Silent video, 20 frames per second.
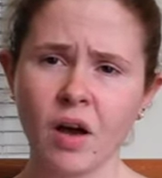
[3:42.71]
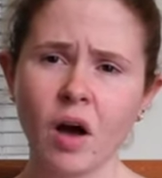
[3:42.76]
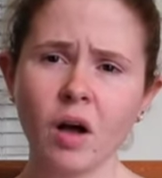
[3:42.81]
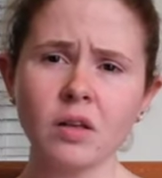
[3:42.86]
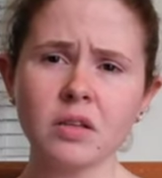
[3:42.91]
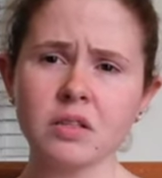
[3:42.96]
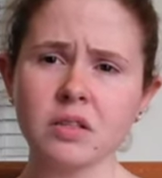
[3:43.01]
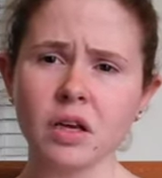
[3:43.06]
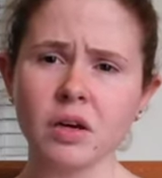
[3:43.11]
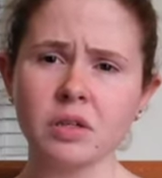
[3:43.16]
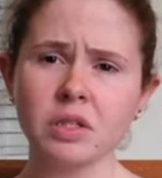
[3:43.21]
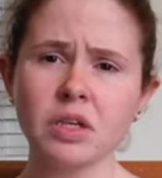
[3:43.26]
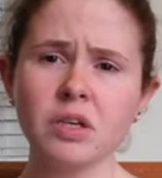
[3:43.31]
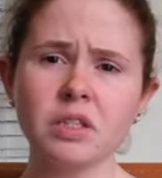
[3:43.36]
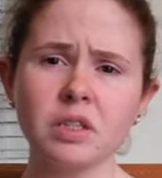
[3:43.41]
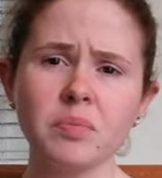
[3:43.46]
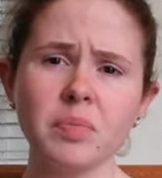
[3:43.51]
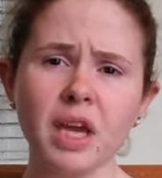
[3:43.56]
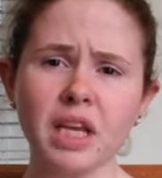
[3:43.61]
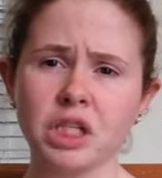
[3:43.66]
Also,
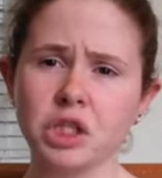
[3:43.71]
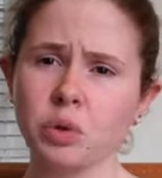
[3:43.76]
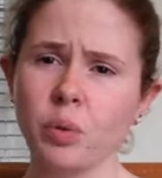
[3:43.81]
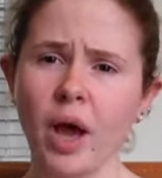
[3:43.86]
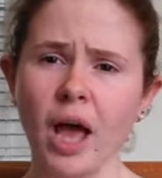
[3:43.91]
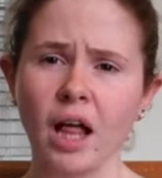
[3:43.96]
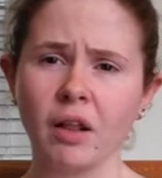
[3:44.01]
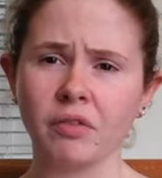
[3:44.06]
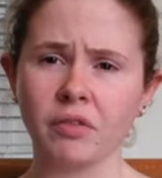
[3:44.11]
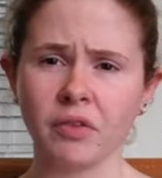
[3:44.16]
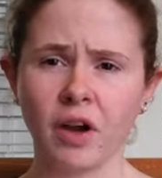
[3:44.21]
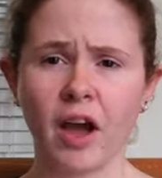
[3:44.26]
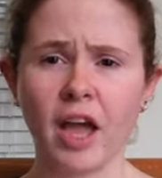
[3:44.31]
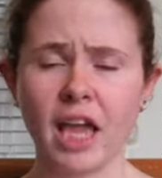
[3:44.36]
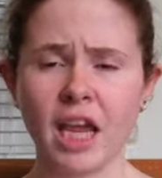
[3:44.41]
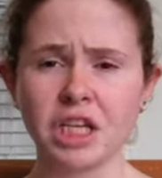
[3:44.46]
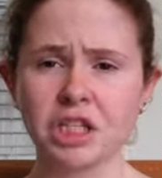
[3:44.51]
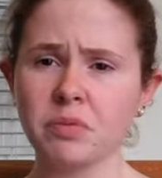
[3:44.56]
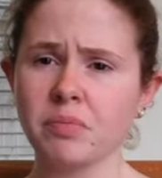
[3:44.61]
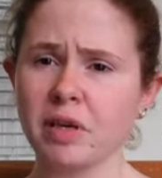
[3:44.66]
turn to page 12 of our
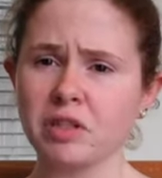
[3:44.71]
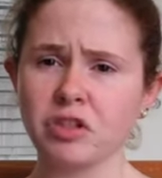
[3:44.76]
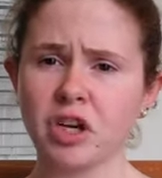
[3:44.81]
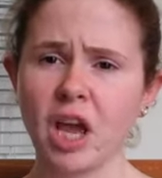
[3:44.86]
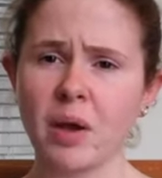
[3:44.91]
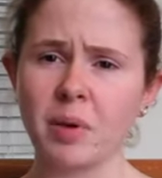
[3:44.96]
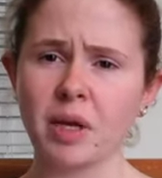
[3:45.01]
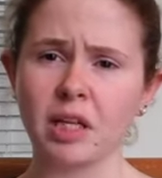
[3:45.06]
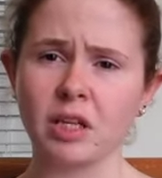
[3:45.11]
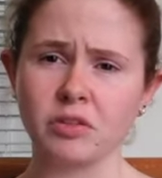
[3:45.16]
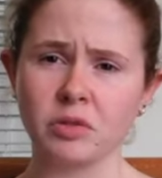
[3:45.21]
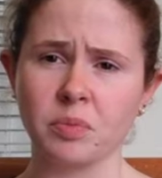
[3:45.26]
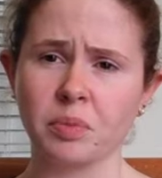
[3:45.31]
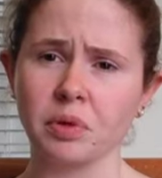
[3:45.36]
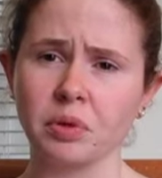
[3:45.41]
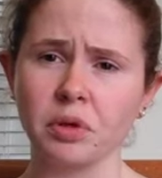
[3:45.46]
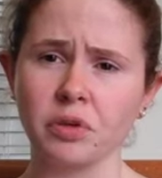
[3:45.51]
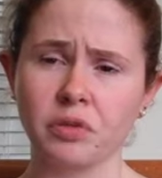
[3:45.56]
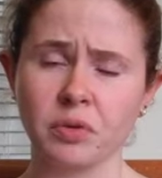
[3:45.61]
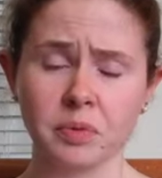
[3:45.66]
Asian Petrochemicals
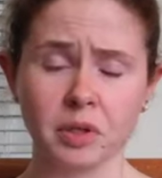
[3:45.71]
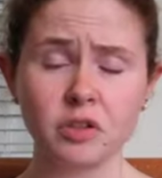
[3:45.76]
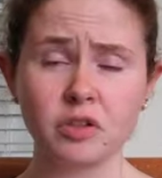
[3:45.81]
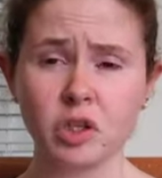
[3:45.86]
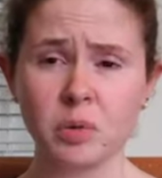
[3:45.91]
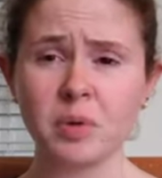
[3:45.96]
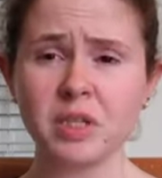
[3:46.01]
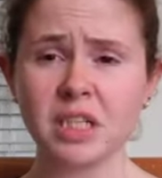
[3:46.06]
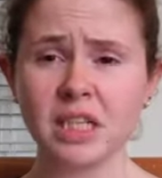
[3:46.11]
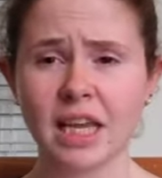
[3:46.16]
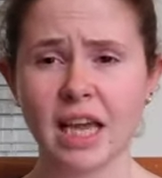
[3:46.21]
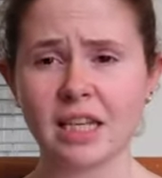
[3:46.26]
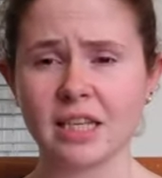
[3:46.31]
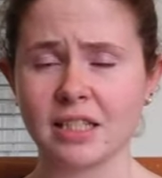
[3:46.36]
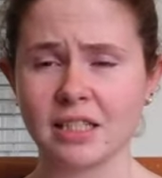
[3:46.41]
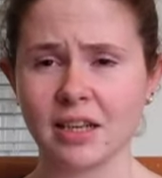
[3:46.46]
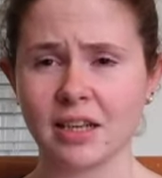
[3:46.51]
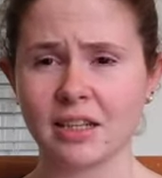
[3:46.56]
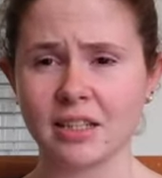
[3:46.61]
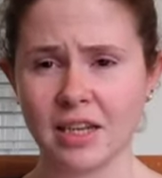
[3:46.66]
report from contributing
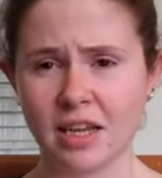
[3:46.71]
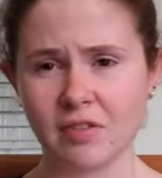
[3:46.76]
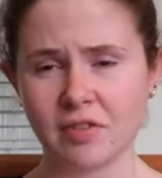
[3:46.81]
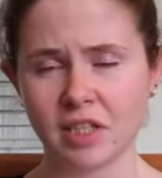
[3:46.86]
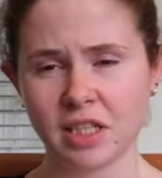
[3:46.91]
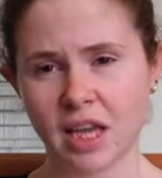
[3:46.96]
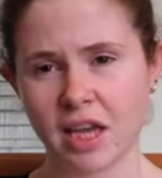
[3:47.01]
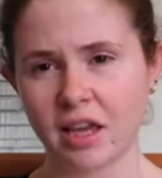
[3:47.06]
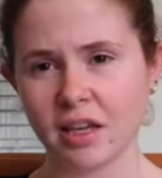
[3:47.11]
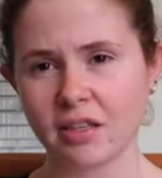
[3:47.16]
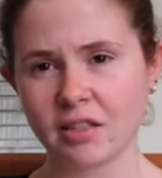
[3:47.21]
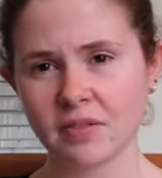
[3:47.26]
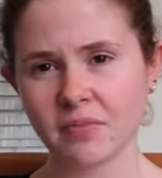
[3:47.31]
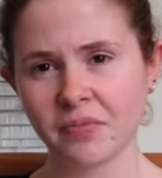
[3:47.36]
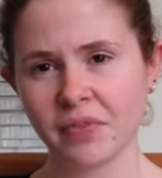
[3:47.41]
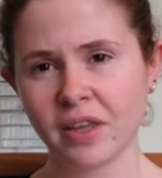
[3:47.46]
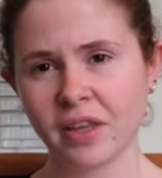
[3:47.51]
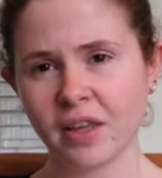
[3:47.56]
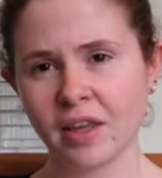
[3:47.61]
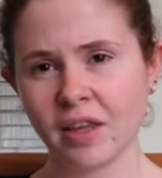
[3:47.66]
editor David Hayes.
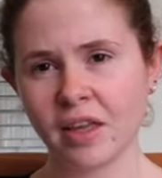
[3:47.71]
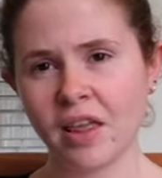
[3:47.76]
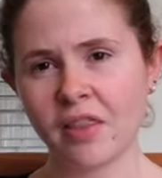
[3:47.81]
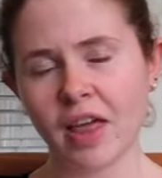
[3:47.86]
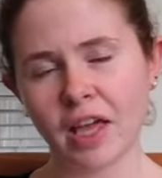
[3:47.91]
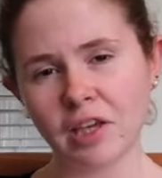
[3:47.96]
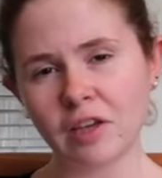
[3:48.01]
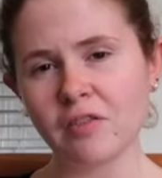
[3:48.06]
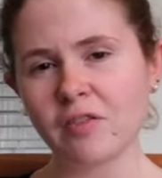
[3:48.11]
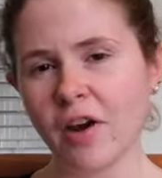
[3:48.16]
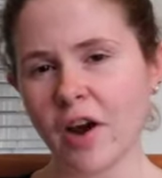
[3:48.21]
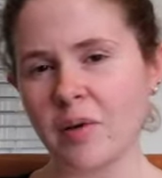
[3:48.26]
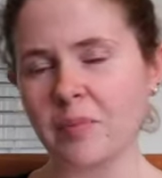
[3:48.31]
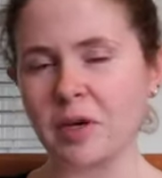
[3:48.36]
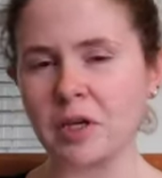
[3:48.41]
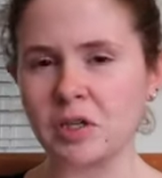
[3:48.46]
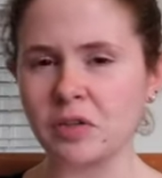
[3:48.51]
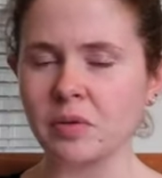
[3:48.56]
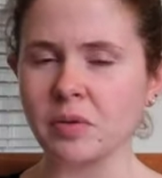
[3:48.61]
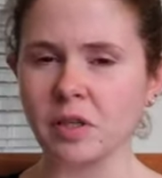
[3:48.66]
Thank you very
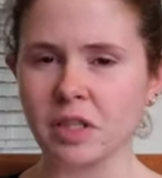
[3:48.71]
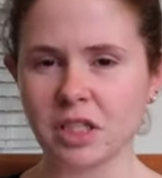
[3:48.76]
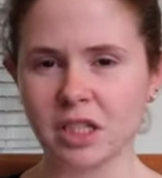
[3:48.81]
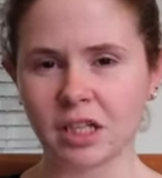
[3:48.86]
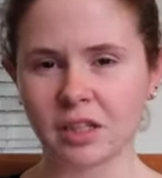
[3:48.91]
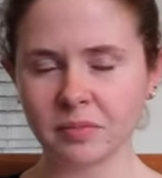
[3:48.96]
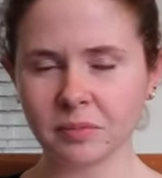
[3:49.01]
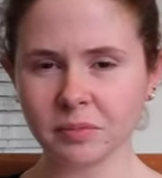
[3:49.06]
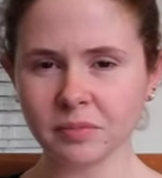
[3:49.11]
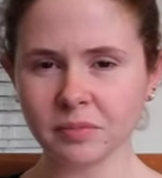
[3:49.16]
much for watching.